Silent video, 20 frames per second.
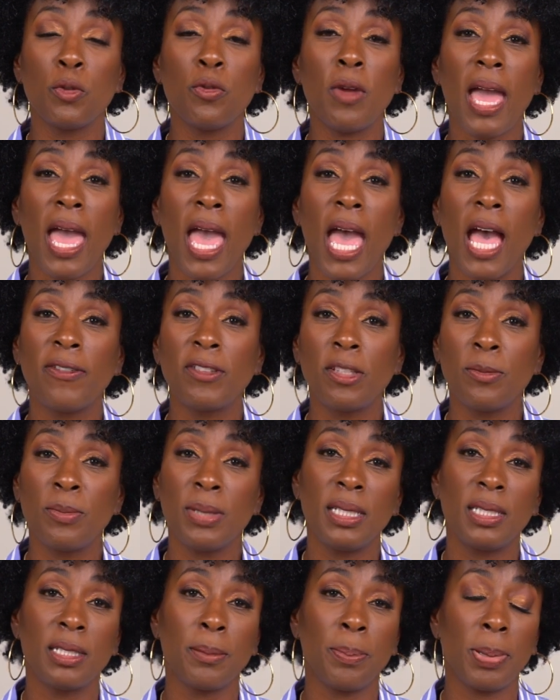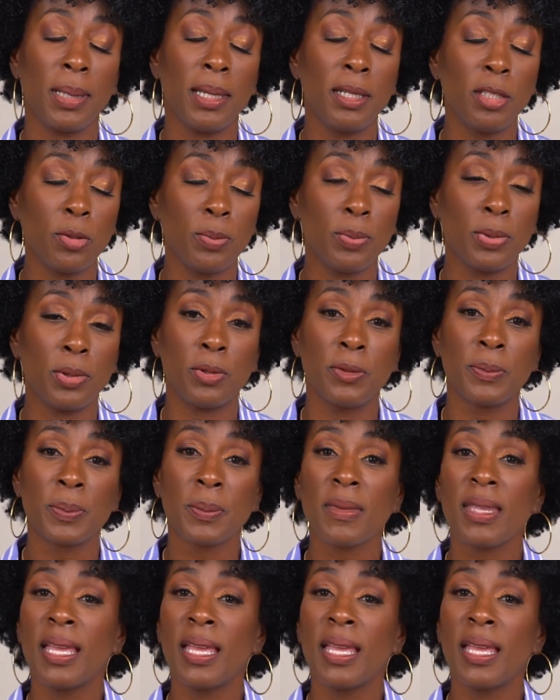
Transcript: You have to be dependable,